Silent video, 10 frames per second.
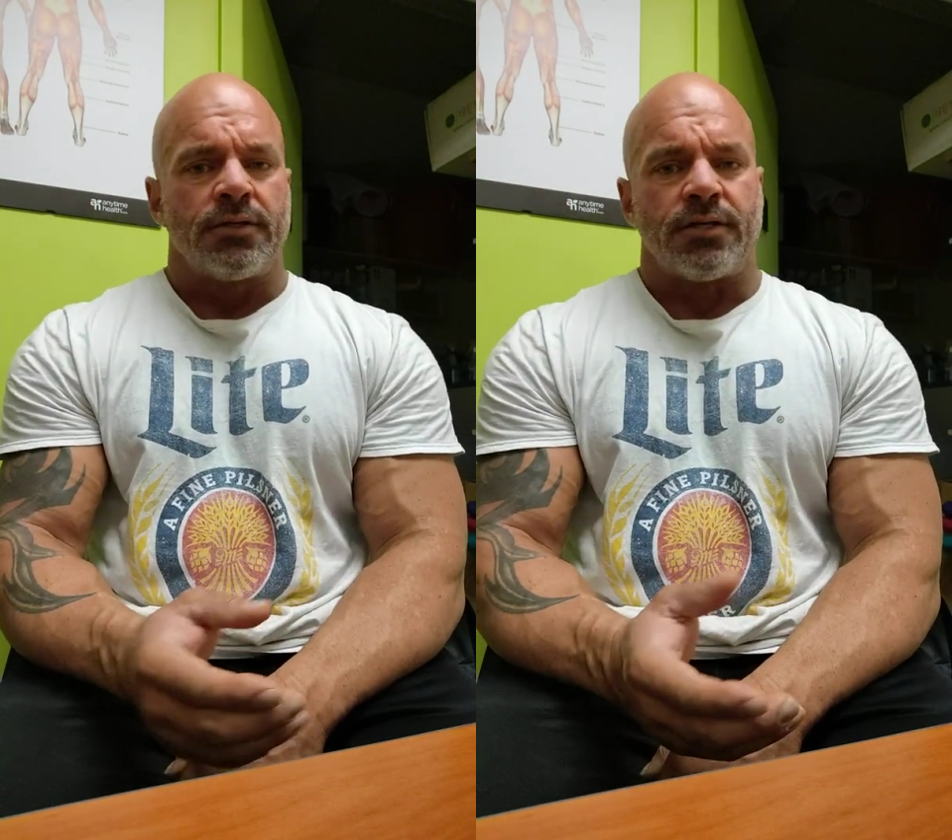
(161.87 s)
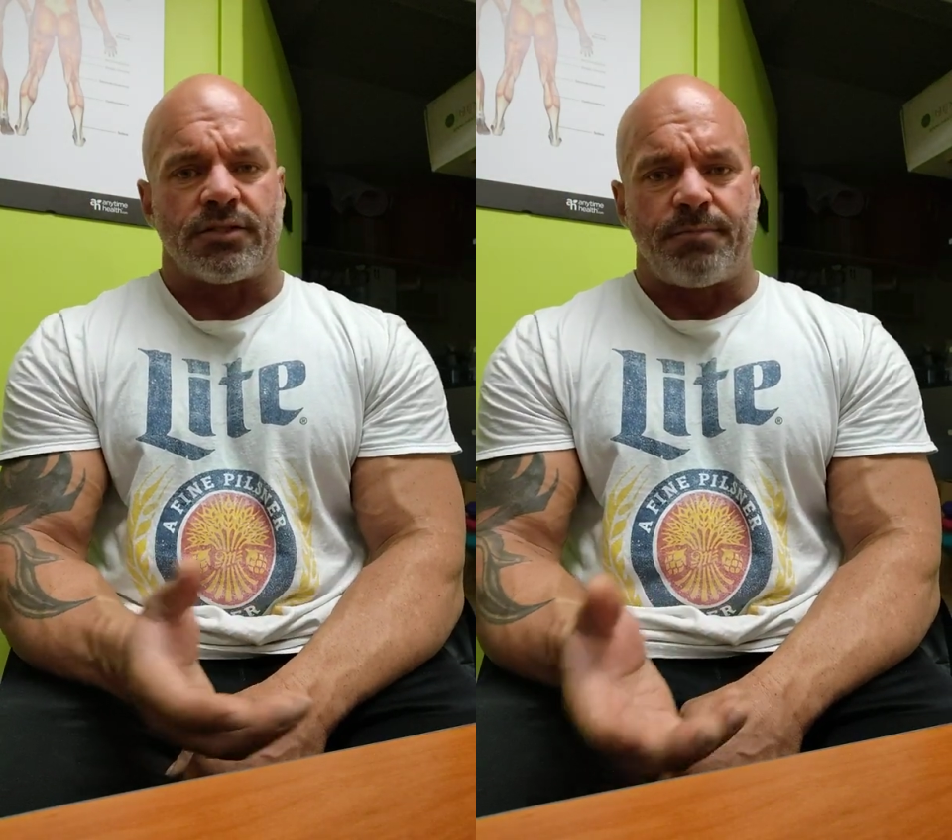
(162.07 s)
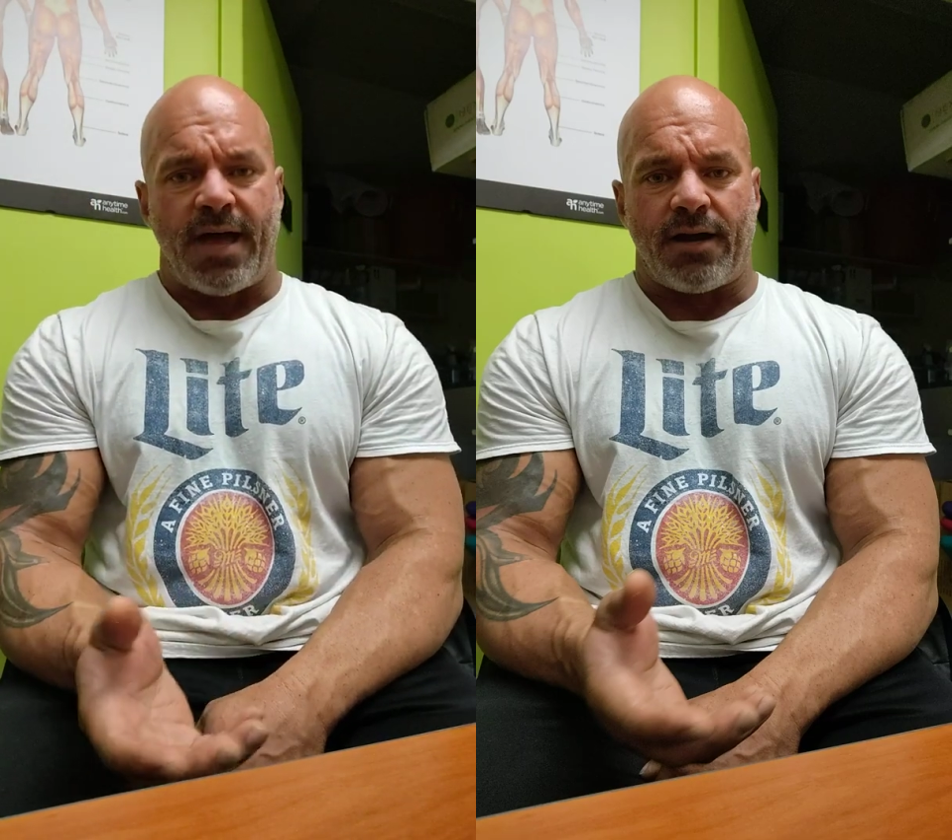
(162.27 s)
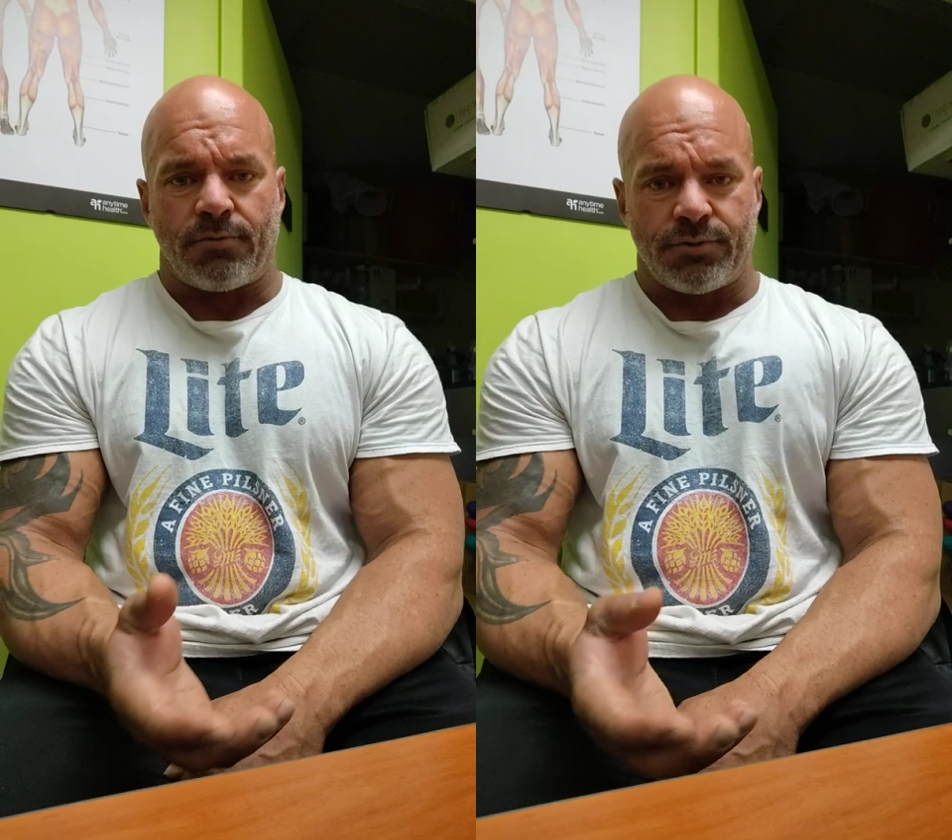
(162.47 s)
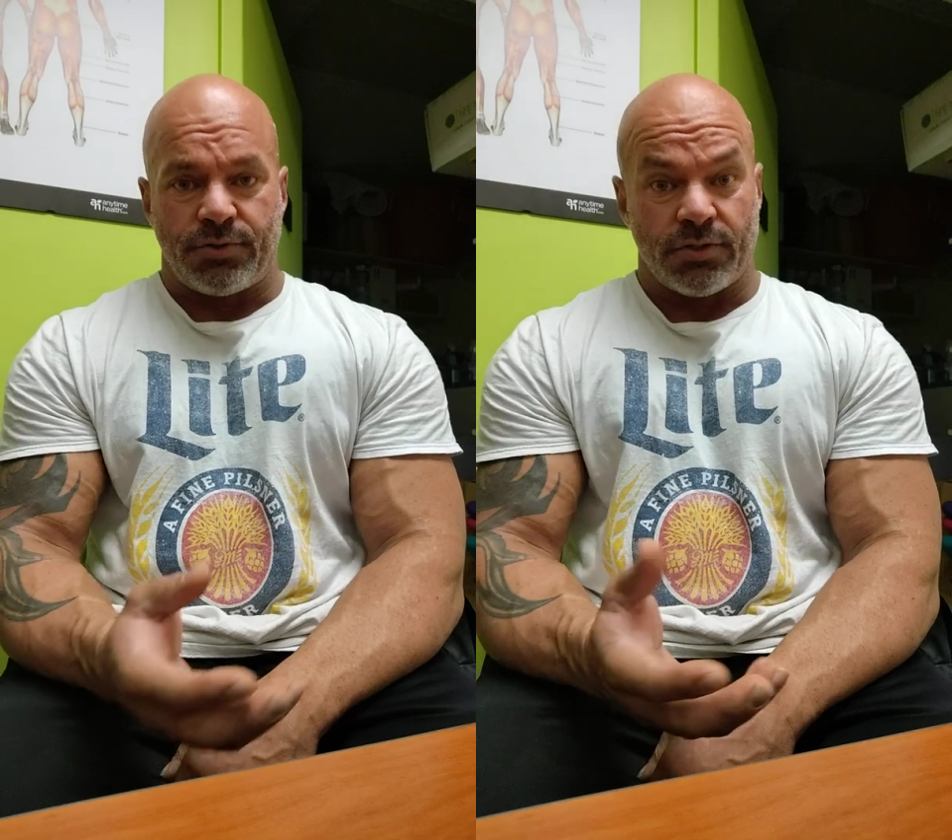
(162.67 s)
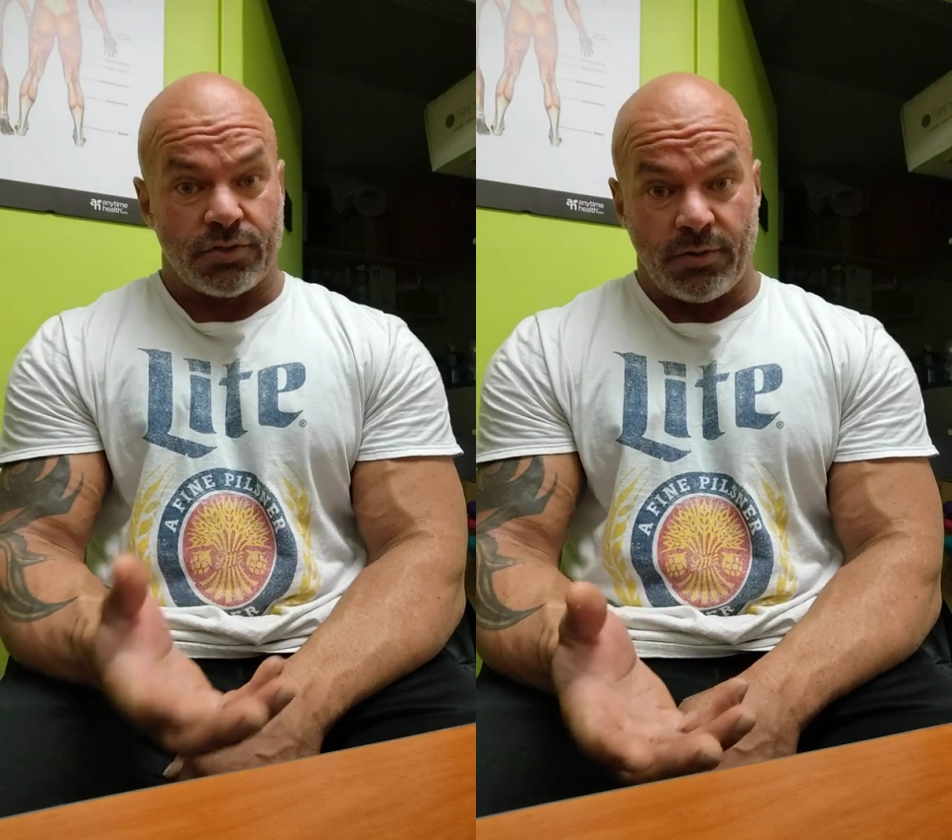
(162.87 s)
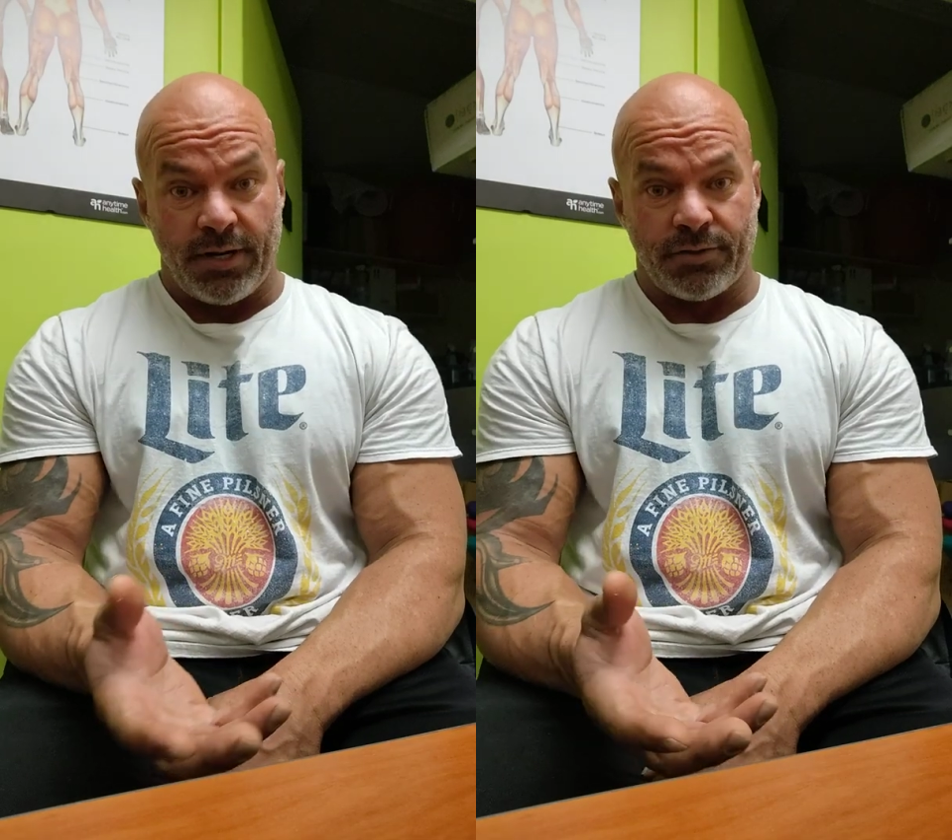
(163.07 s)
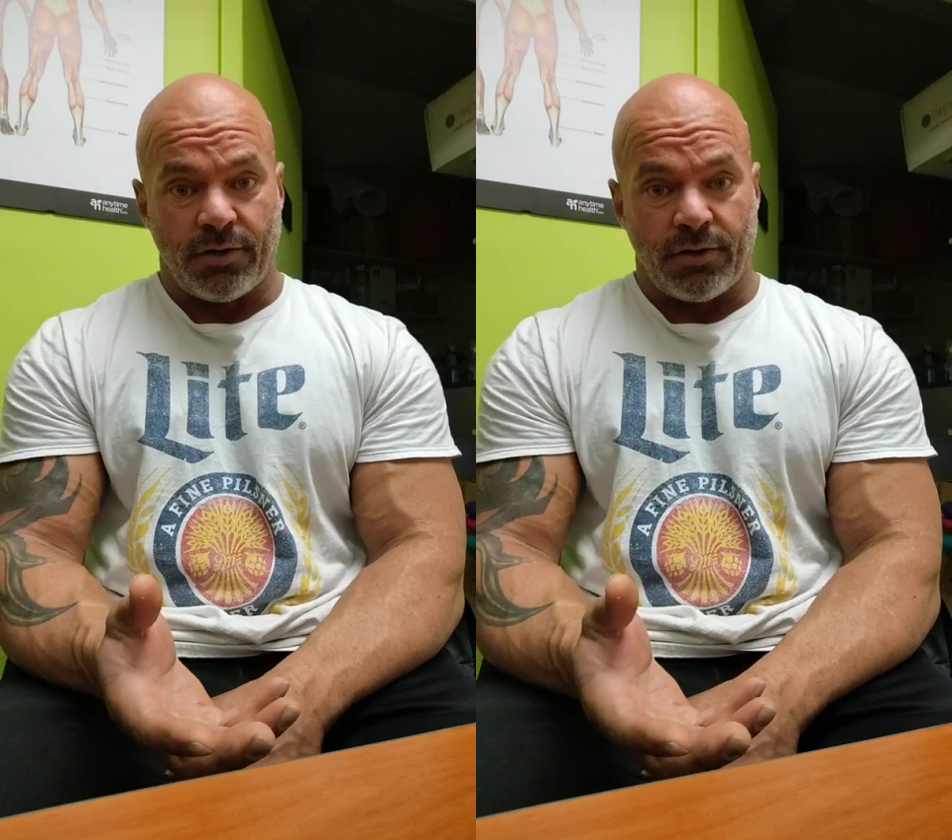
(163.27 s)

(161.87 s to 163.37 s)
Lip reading: That's backwards of the strength